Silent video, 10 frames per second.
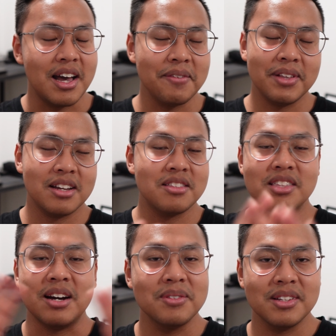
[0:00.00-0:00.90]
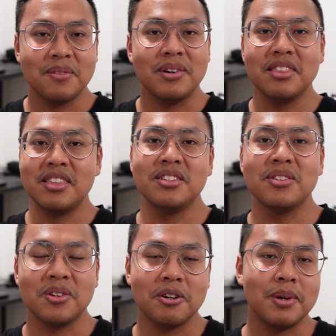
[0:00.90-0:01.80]
have like 1,001 things
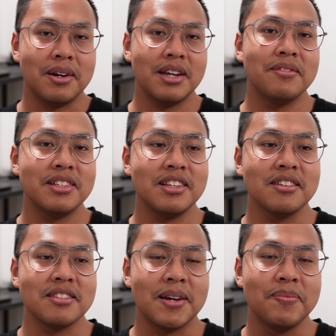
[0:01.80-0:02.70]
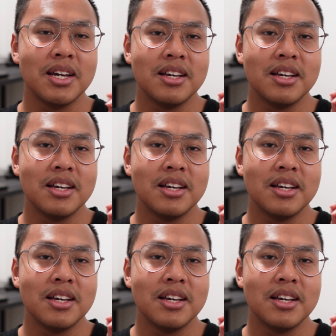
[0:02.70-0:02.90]
to talk about every single time.